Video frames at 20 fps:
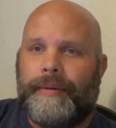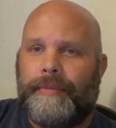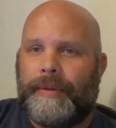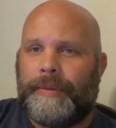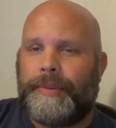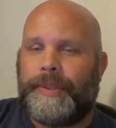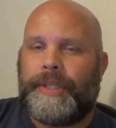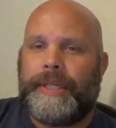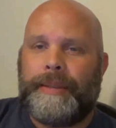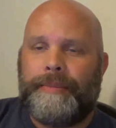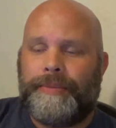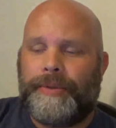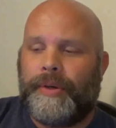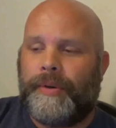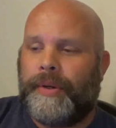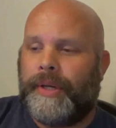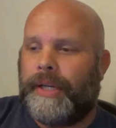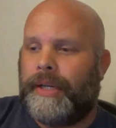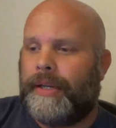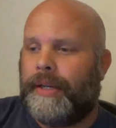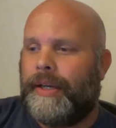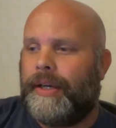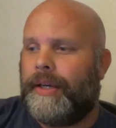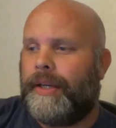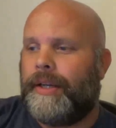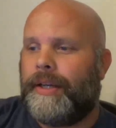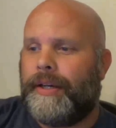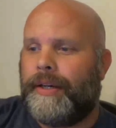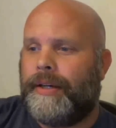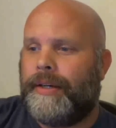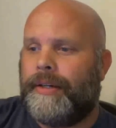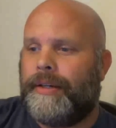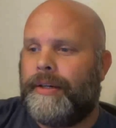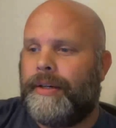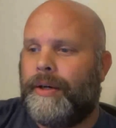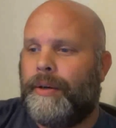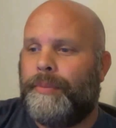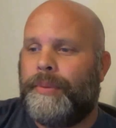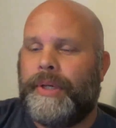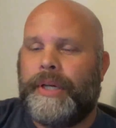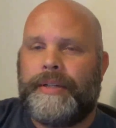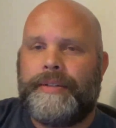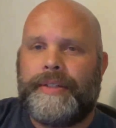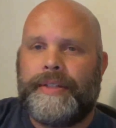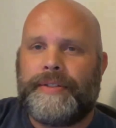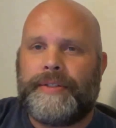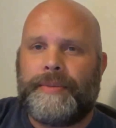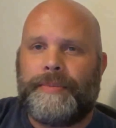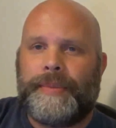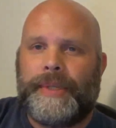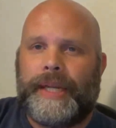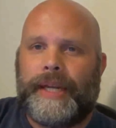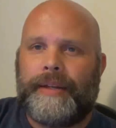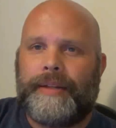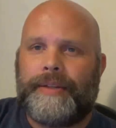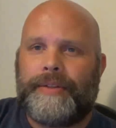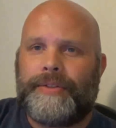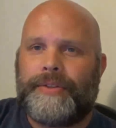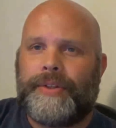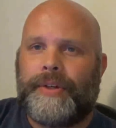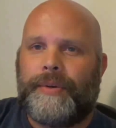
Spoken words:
I'm going to keep doing it, and I hope you guys get something out of this.